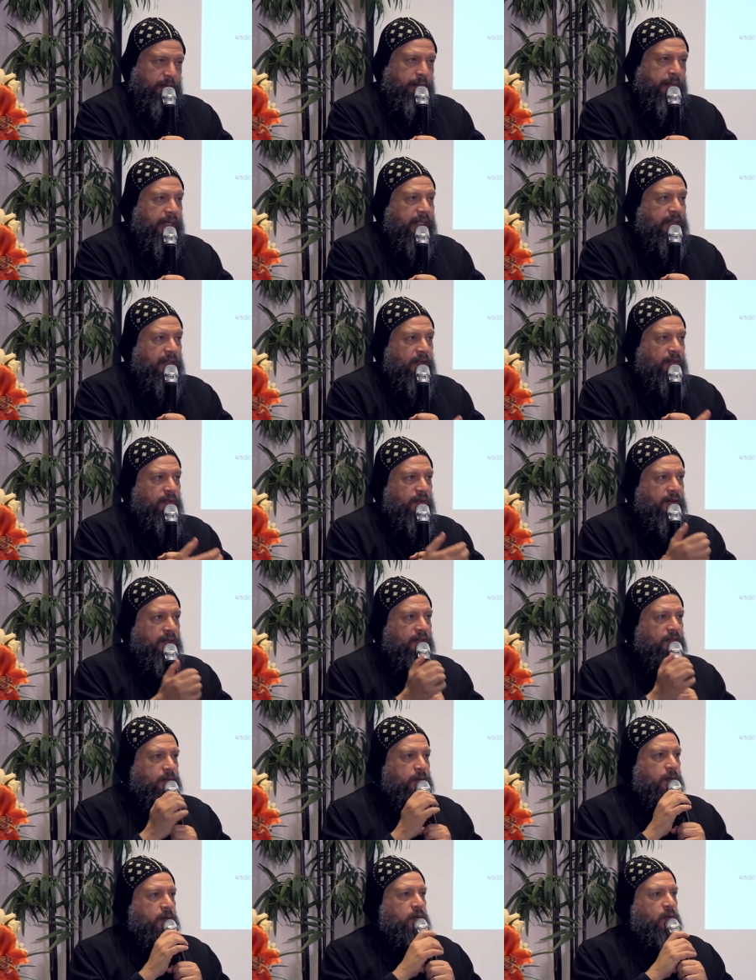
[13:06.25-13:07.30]
Big
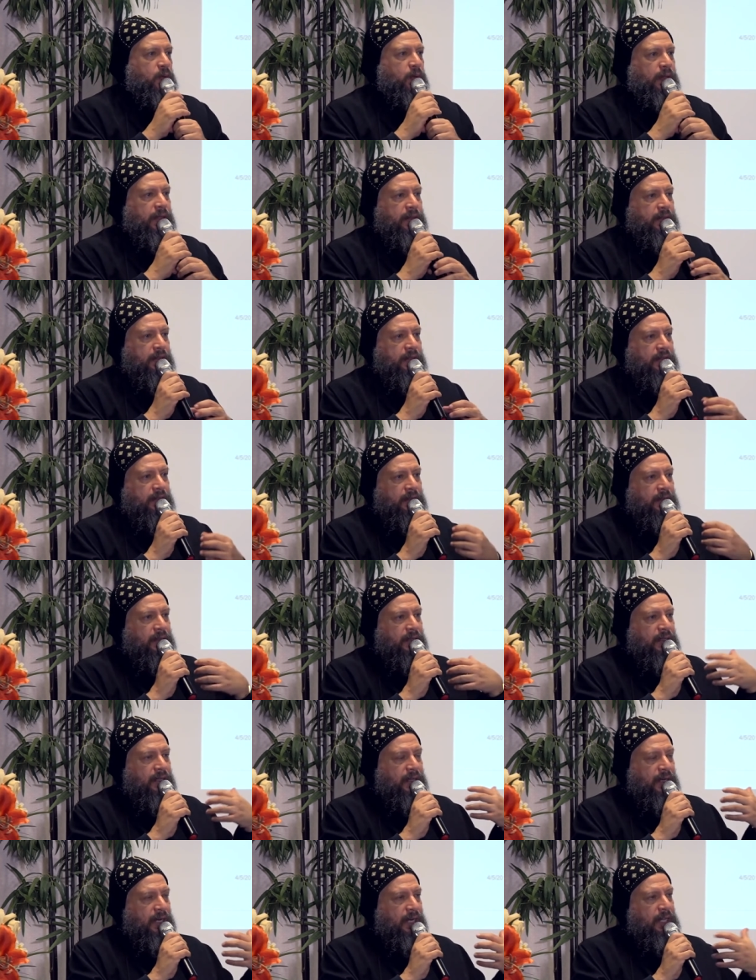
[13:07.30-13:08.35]
difference between
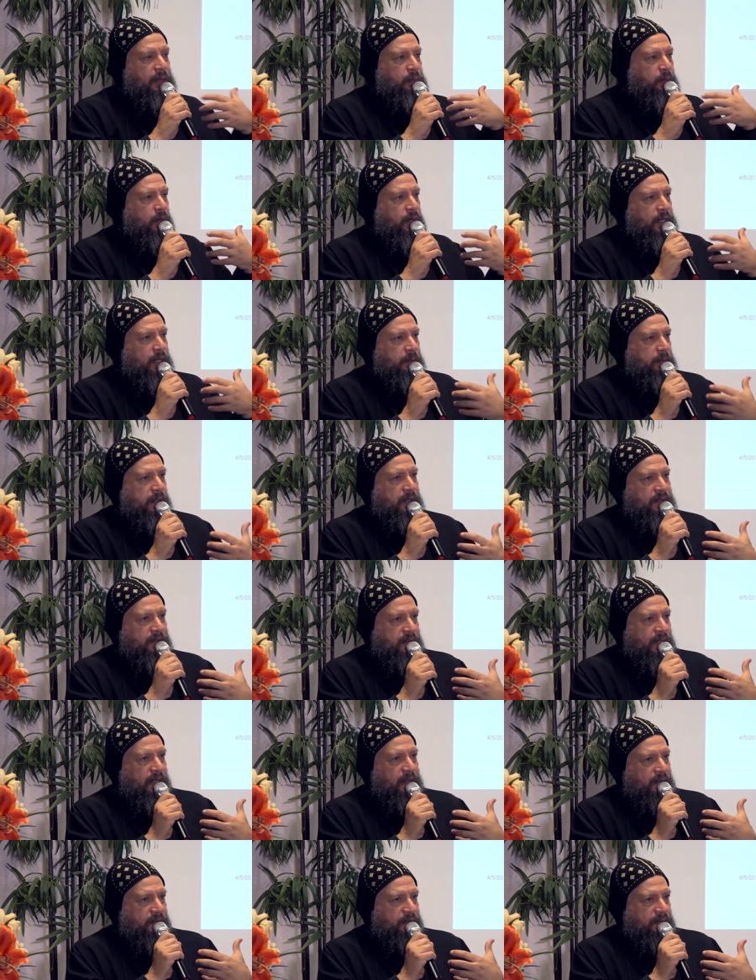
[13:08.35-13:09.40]
labeling
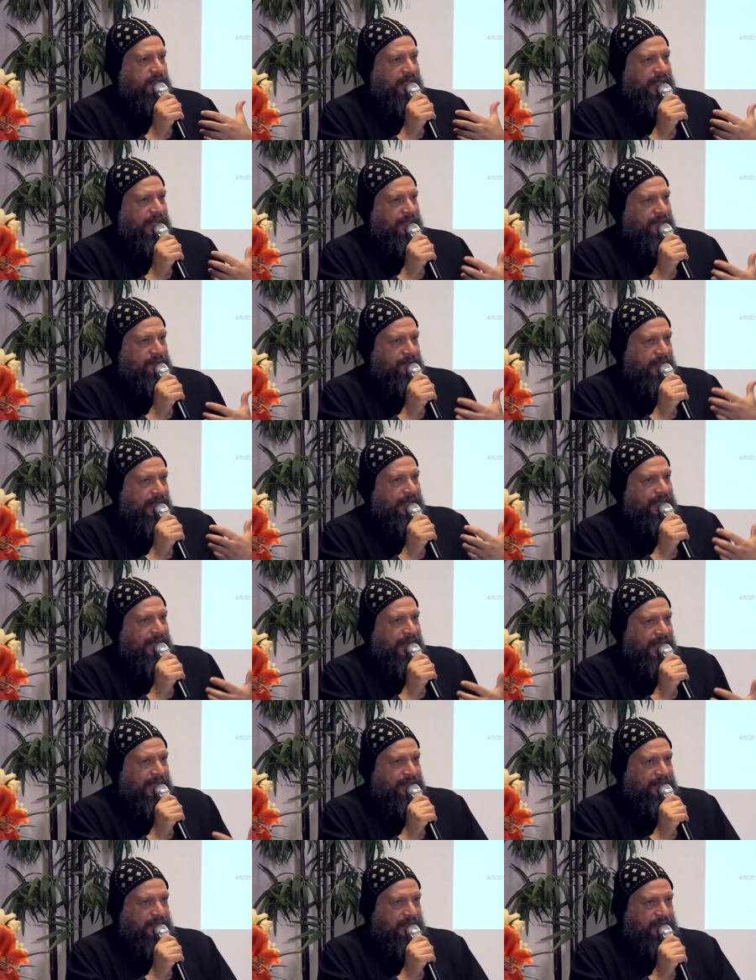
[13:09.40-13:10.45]
myself as an
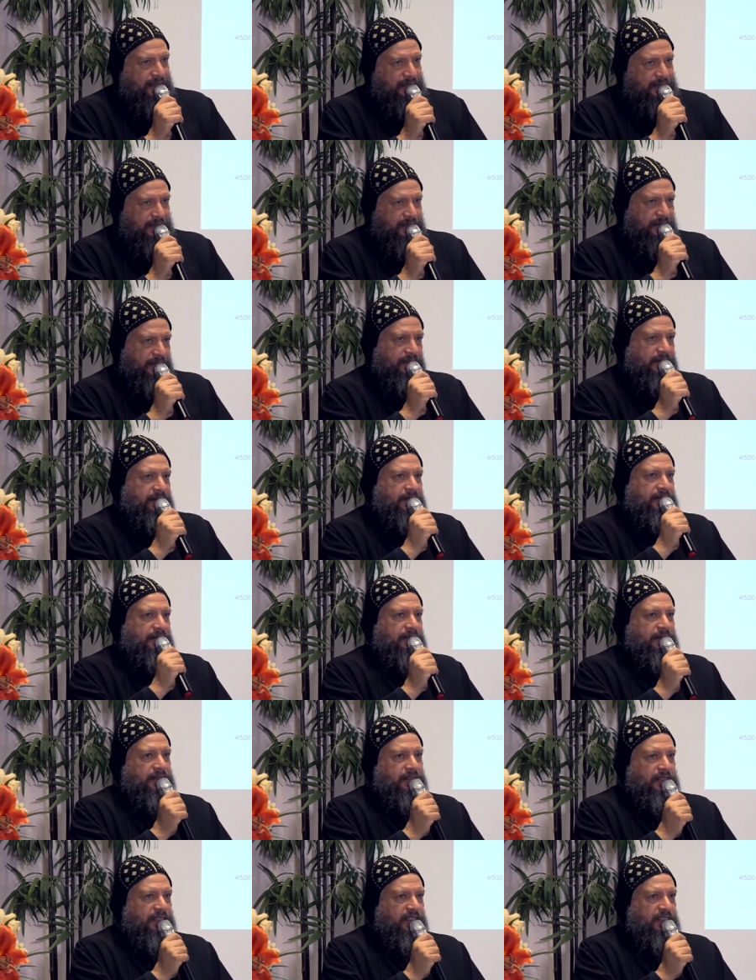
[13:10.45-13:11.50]
addict
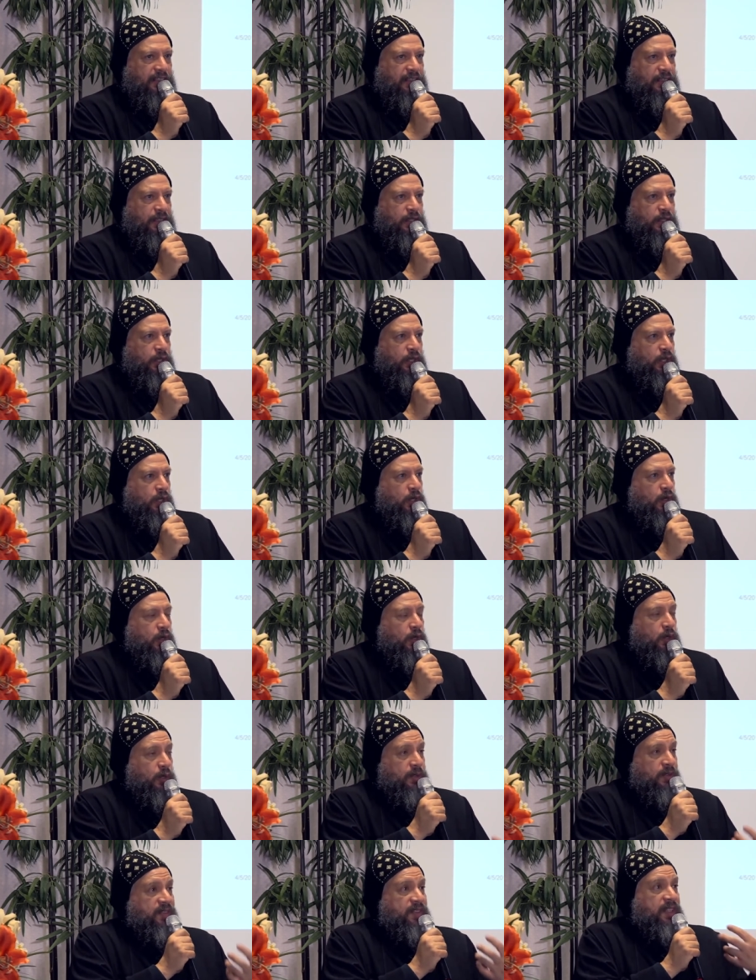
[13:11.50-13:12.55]

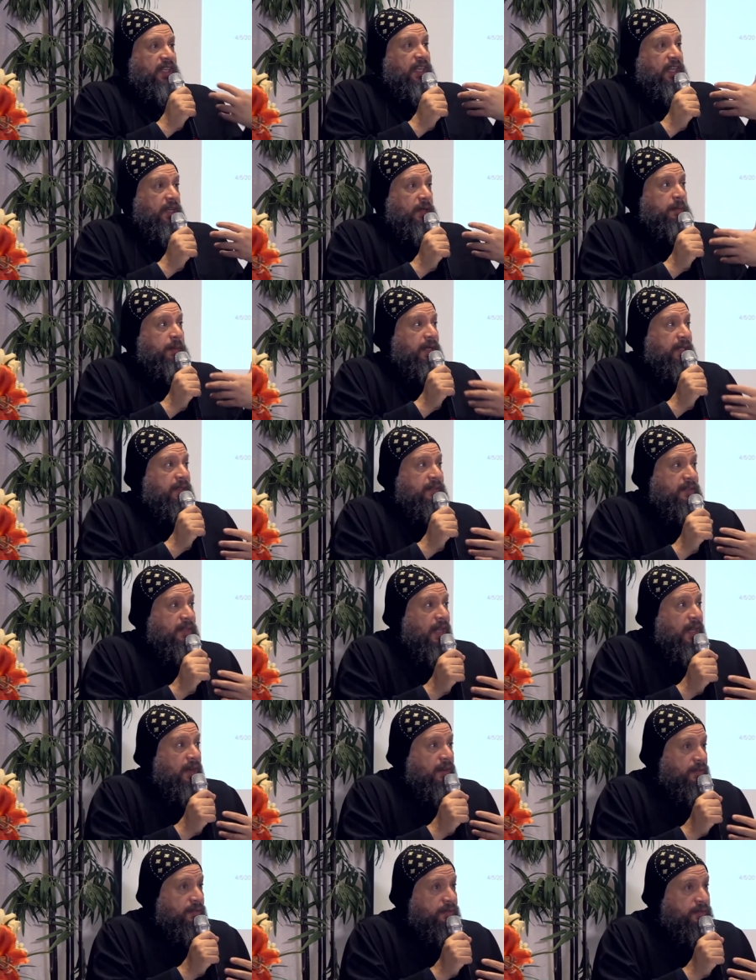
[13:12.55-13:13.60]
or seeing
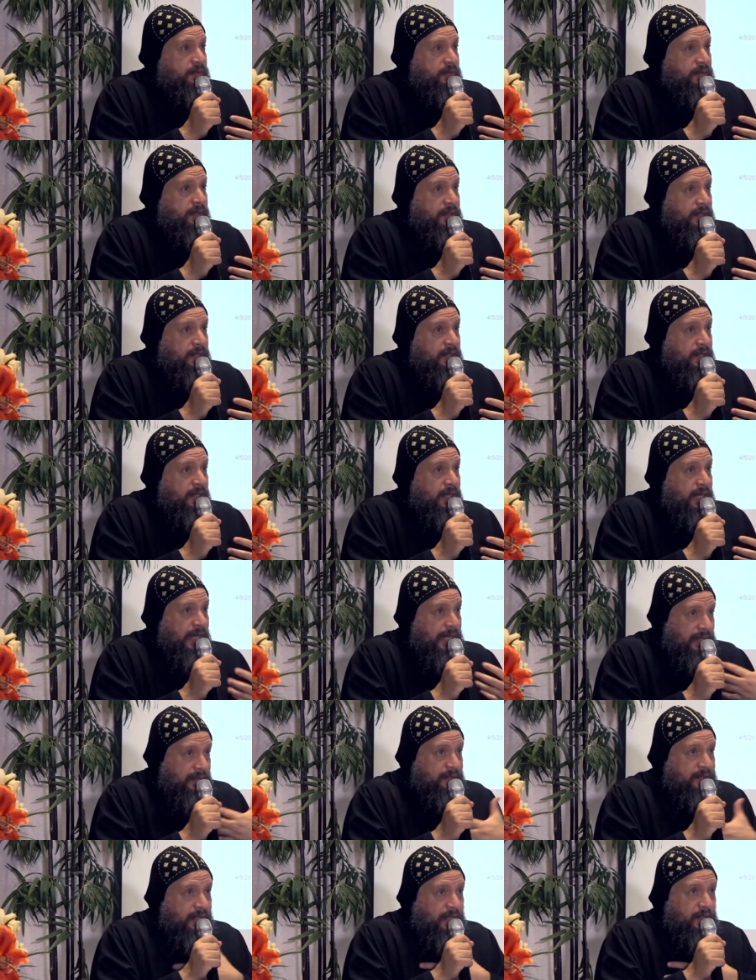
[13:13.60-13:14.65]
myself
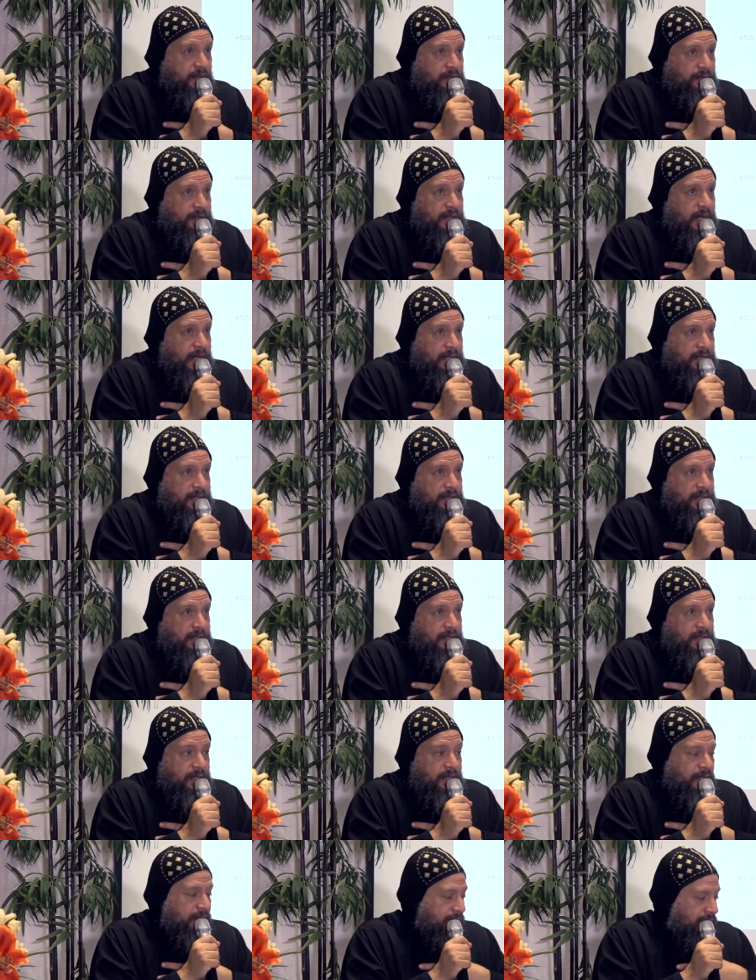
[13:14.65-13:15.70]
as son of God,
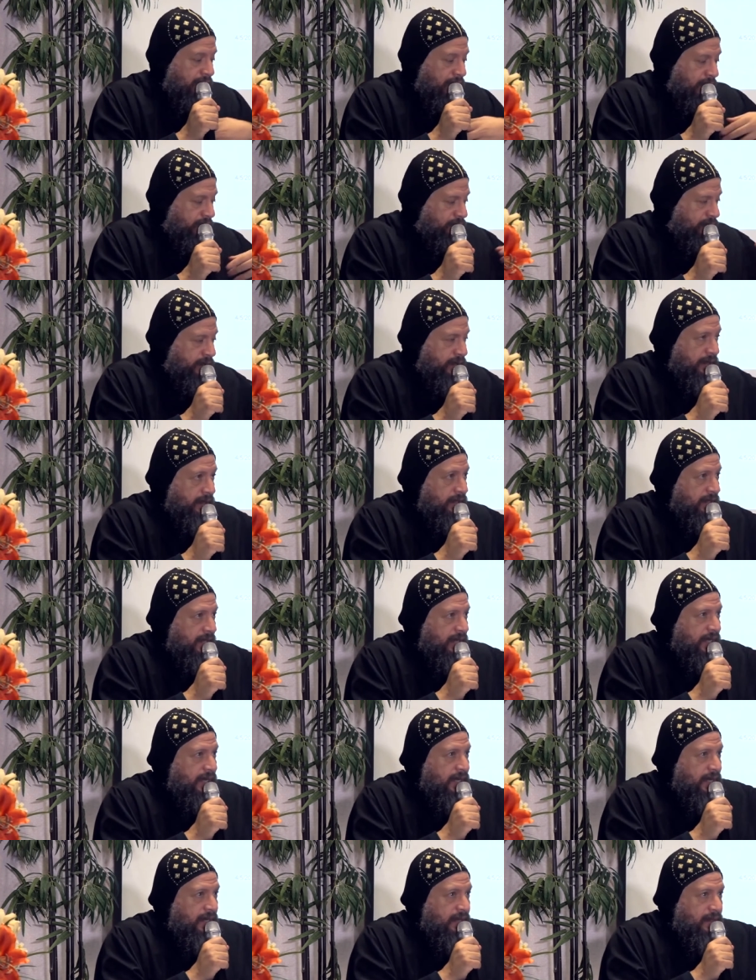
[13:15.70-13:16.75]
even
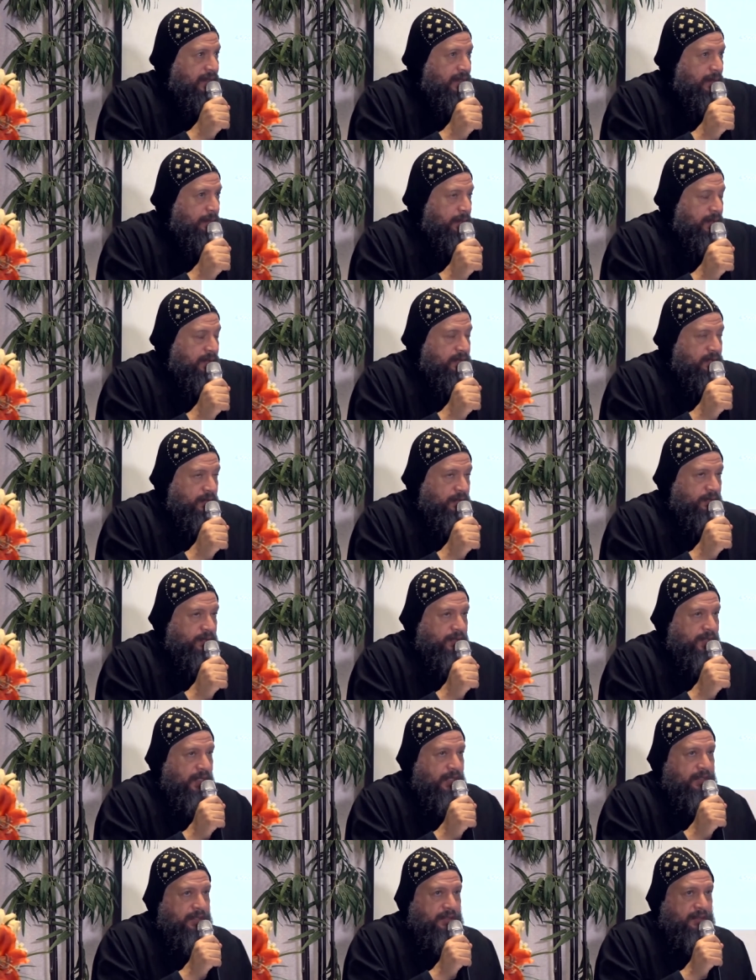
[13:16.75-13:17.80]
in the midst of
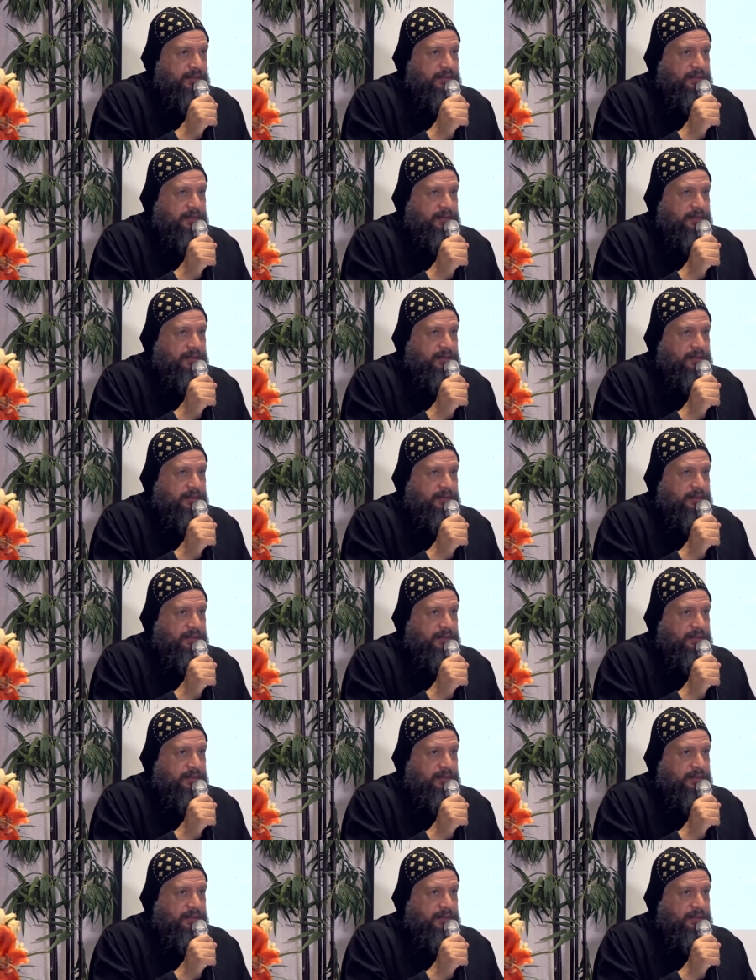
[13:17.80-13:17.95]
sin.